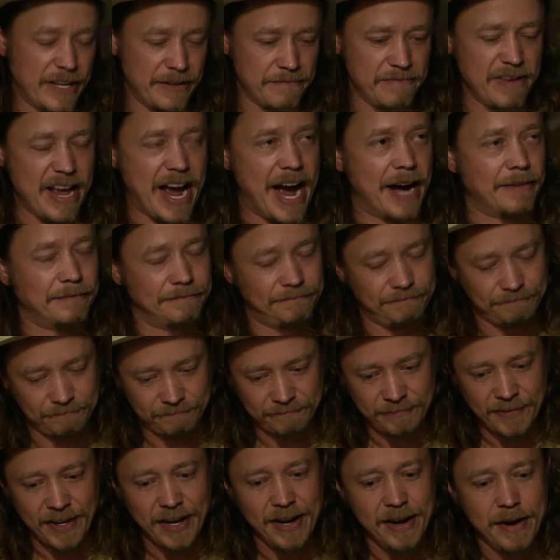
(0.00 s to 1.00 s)
Yeah,
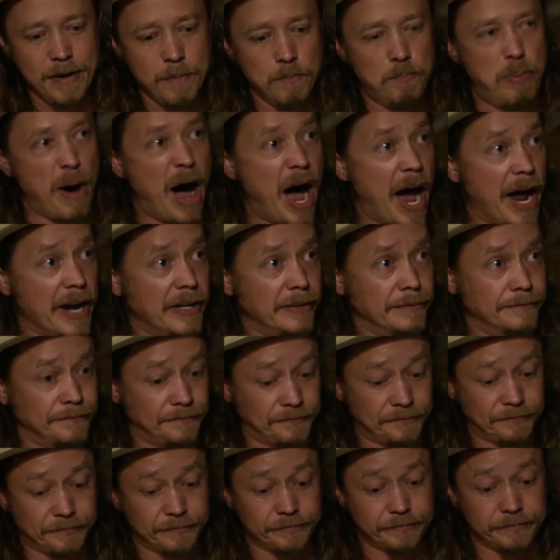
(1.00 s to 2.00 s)
but
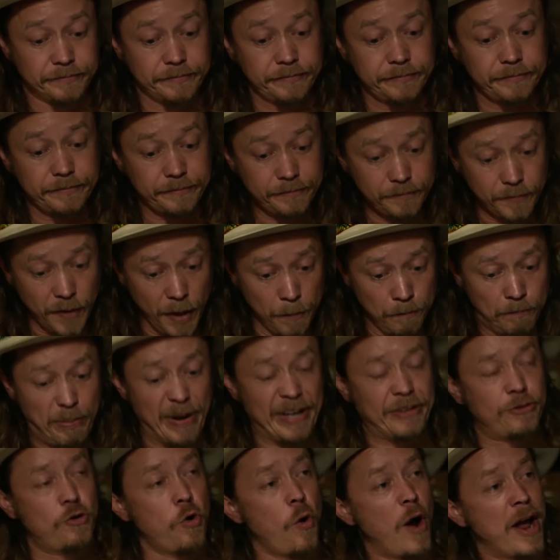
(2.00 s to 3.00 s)

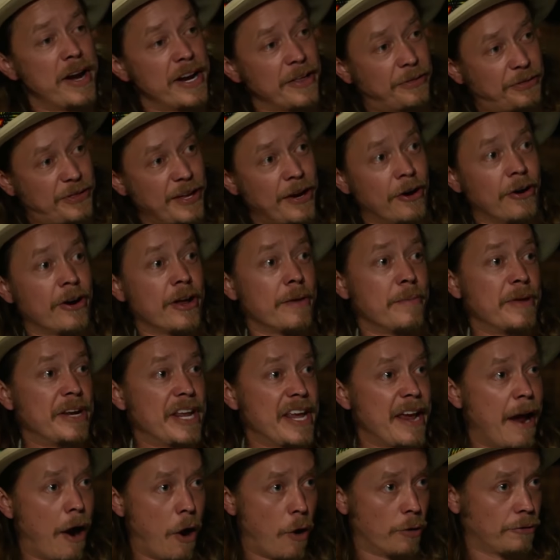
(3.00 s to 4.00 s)
Bitcoin, Ethereum, and
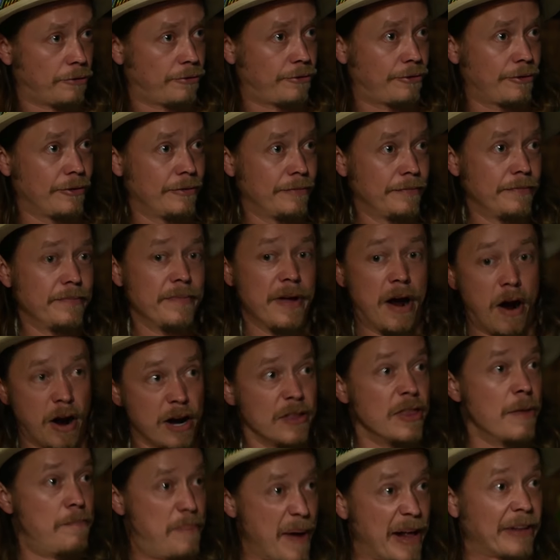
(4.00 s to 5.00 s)
EOS are
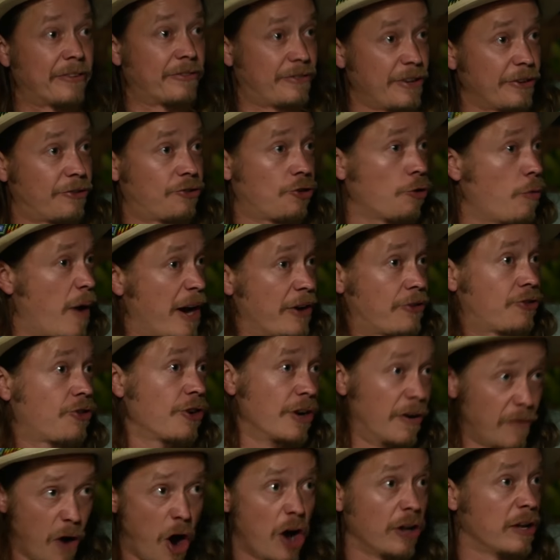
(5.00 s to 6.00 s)
in the best
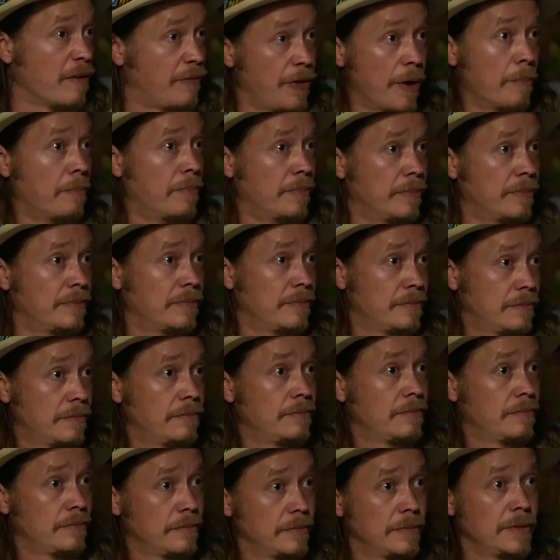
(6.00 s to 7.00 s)
situation of all of them.
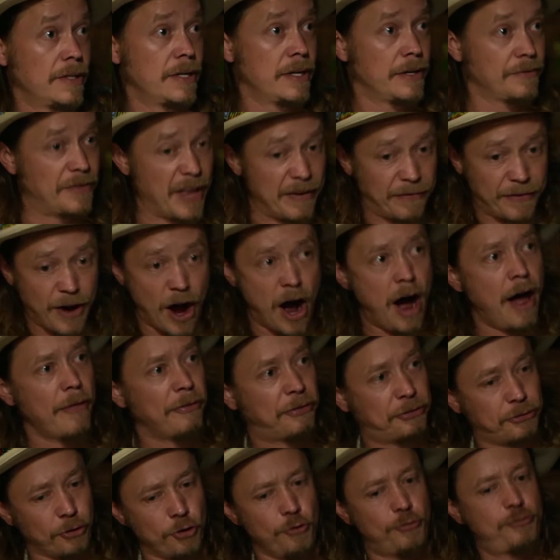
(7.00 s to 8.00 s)
They've gone
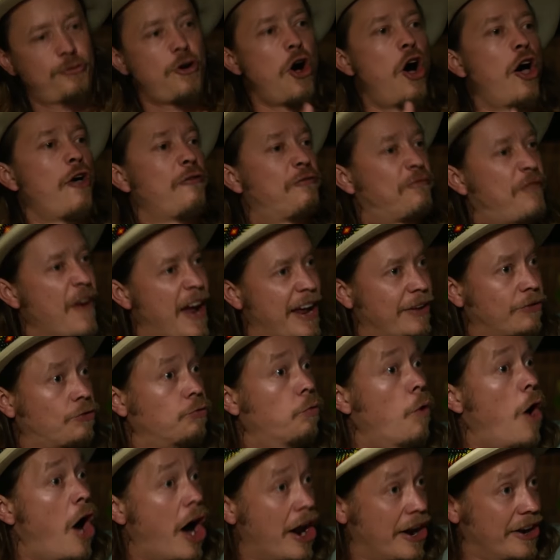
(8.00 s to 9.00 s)
through, call it phase
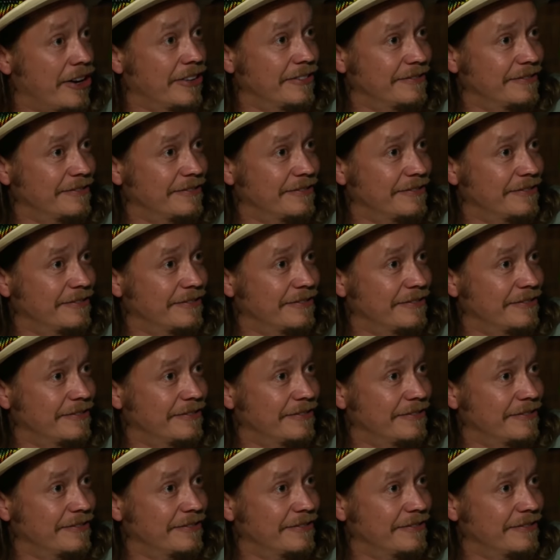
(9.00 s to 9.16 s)
one.